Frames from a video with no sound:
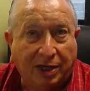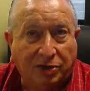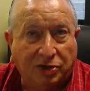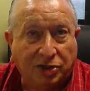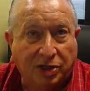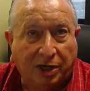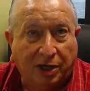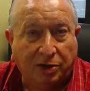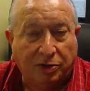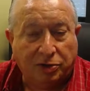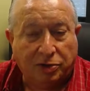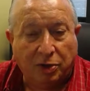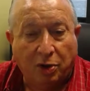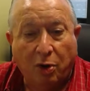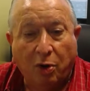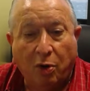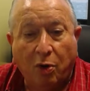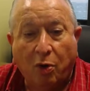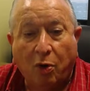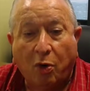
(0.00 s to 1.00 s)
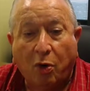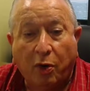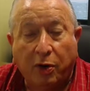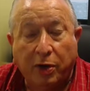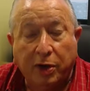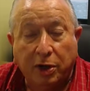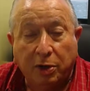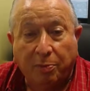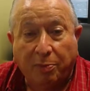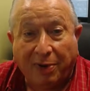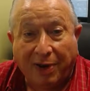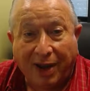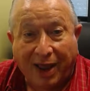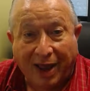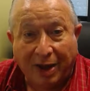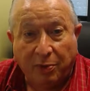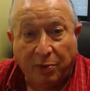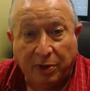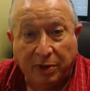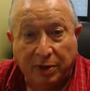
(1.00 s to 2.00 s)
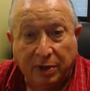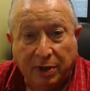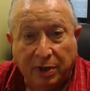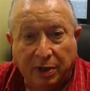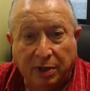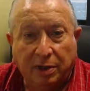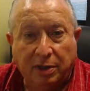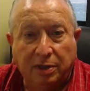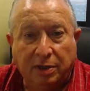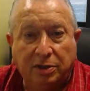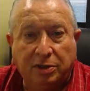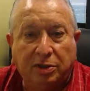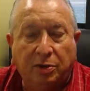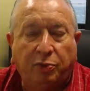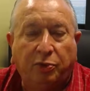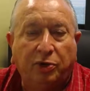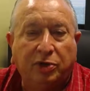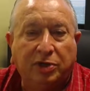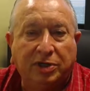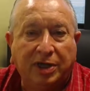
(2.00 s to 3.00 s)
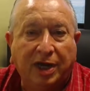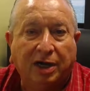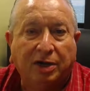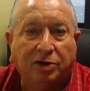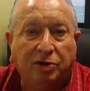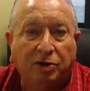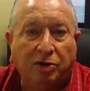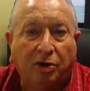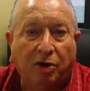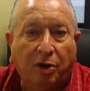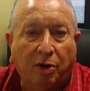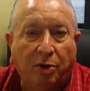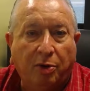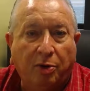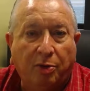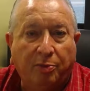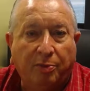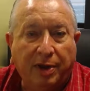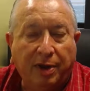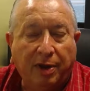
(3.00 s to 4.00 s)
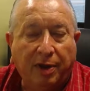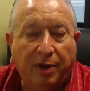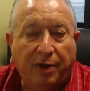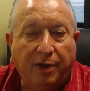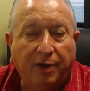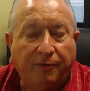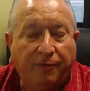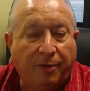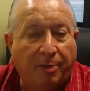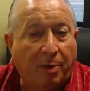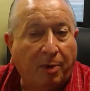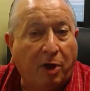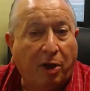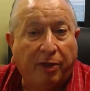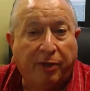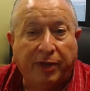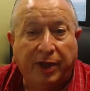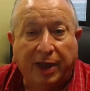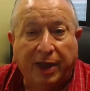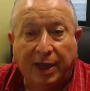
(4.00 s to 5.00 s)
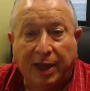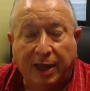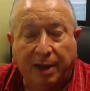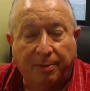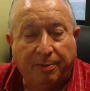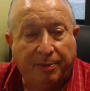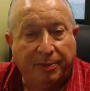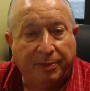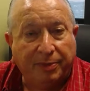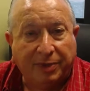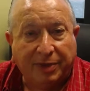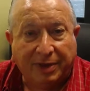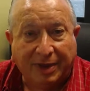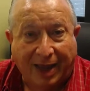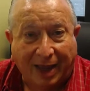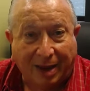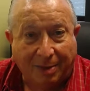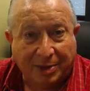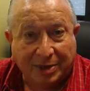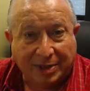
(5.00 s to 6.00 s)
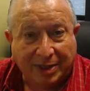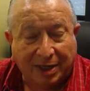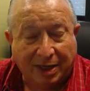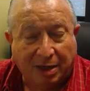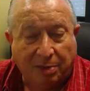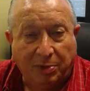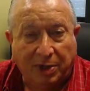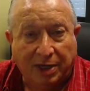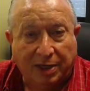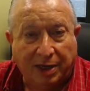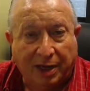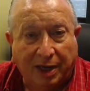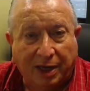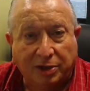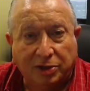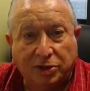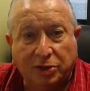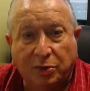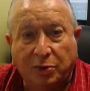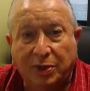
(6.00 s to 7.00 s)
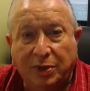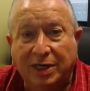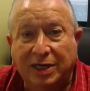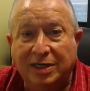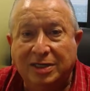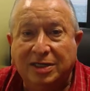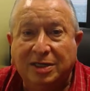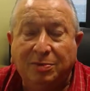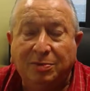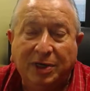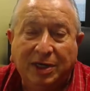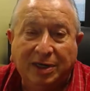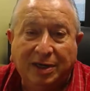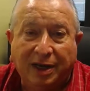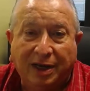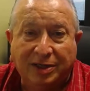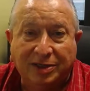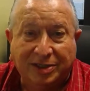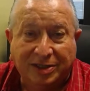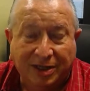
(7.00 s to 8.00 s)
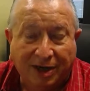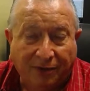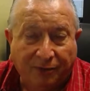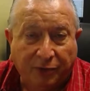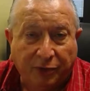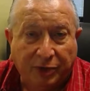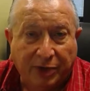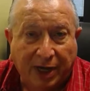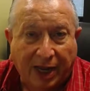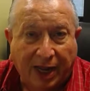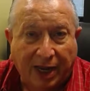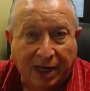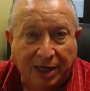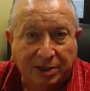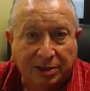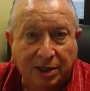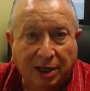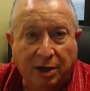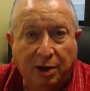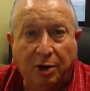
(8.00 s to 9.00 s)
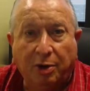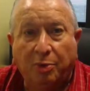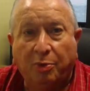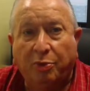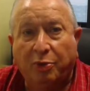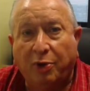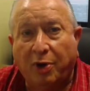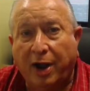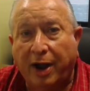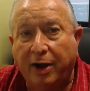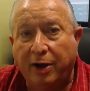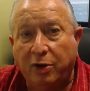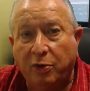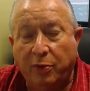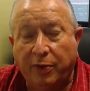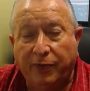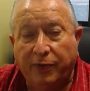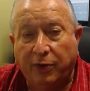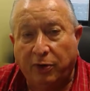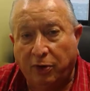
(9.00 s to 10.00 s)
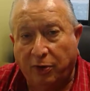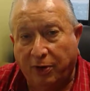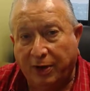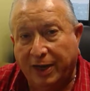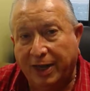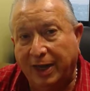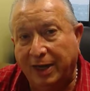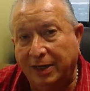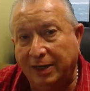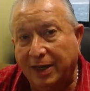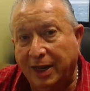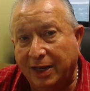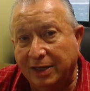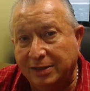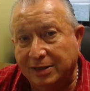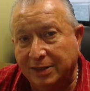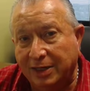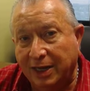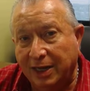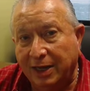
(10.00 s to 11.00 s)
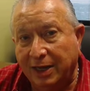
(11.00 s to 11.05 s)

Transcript: shutters or your plywood to protect your home from all the damage that can be done. So it needs to be done several days prior to when the hurricane does